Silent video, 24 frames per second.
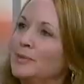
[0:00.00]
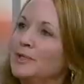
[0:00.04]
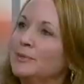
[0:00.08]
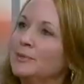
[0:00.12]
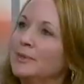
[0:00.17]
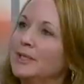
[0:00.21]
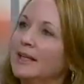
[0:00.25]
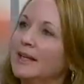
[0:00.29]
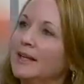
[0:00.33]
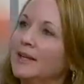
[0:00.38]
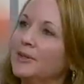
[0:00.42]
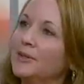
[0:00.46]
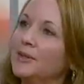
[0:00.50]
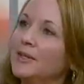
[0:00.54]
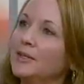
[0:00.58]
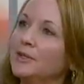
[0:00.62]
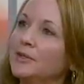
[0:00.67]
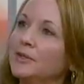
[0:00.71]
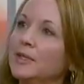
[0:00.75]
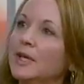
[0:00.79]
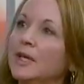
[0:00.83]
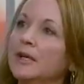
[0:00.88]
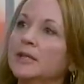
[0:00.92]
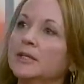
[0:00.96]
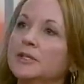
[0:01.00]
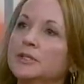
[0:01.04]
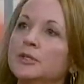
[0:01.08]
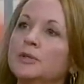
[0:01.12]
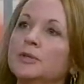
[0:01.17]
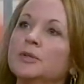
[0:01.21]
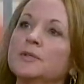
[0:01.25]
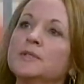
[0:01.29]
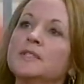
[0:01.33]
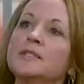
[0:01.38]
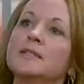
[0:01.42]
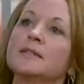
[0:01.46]
up to be healthier young
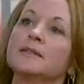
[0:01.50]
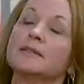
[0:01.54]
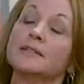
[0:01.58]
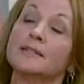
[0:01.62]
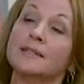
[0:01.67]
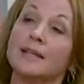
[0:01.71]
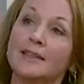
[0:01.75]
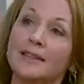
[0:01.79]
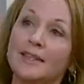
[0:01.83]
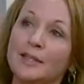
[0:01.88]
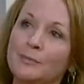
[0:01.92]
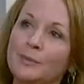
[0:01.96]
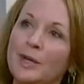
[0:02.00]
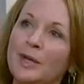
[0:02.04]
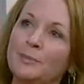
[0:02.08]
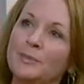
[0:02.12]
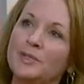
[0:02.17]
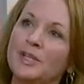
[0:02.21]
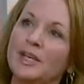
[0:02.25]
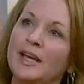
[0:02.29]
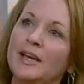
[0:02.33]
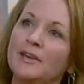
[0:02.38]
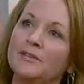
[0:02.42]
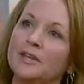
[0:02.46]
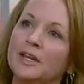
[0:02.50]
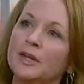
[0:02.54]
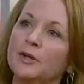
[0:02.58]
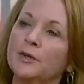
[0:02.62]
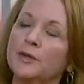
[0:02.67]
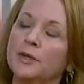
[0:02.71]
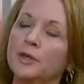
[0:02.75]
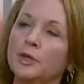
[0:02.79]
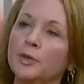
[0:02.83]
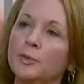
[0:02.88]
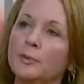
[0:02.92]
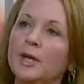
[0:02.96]
adults, set them up to have
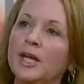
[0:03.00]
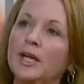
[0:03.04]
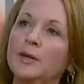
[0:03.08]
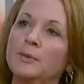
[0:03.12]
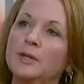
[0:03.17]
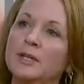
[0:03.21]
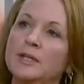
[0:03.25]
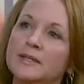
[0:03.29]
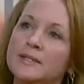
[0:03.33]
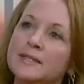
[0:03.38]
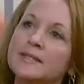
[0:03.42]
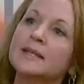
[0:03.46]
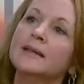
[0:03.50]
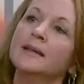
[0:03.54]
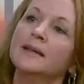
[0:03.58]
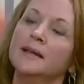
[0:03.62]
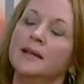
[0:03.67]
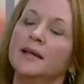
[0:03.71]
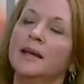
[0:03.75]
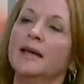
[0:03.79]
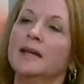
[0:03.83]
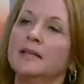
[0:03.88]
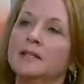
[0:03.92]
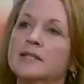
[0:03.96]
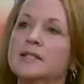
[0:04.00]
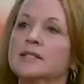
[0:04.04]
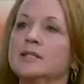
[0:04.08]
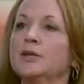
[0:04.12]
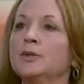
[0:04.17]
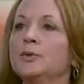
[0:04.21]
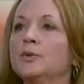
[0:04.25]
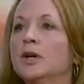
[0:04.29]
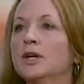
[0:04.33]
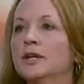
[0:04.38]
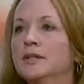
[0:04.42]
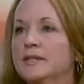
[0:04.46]
healthier babies, and
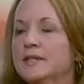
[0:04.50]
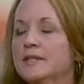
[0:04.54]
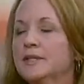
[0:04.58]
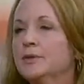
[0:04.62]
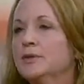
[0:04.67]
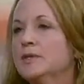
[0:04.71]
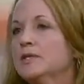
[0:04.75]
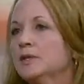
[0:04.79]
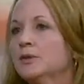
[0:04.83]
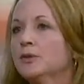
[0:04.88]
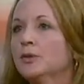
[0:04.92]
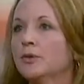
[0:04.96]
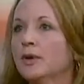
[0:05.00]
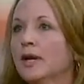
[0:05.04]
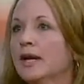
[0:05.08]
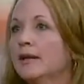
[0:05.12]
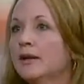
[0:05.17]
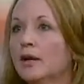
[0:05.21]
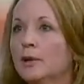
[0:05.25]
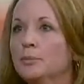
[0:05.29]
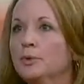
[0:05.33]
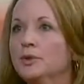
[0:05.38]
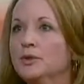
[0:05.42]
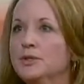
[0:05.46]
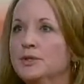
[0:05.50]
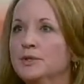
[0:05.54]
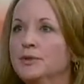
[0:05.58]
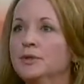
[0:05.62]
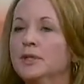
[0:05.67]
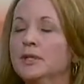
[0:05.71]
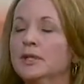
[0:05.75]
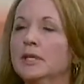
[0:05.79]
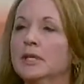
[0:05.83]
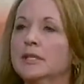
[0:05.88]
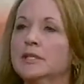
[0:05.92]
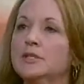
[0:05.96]
so on. So it's a great
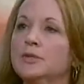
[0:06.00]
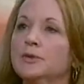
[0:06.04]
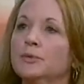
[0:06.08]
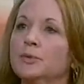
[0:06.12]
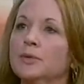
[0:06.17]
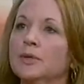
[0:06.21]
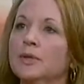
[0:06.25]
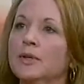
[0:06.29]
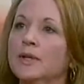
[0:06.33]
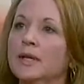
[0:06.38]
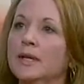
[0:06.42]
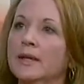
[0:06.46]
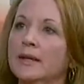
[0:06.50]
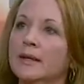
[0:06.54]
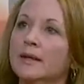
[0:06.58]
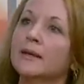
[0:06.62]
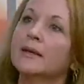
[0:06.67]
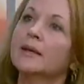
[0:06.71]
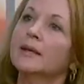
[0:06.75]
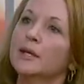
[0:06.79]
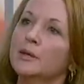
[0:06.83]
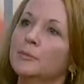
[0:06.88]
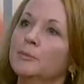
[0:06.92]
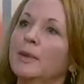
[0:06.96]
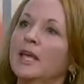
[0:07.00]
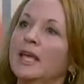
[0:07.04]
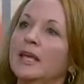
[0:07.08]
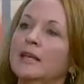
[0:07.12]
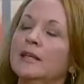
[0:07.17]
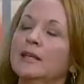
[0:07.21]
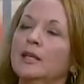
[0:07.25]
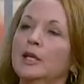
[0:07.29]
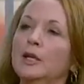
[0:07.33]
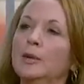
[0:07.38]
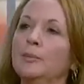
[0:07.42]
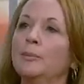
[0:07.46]
opportunity to really
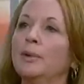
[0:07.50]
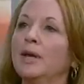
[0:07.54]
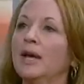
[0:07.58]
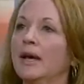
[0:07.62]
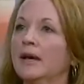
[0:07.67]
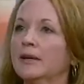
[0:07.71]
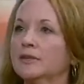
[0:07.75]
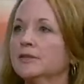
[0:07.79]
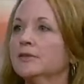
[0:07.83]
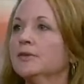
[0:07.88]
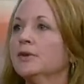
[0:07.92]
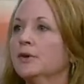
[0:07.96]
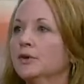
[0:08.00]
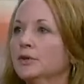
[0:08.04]
make an impact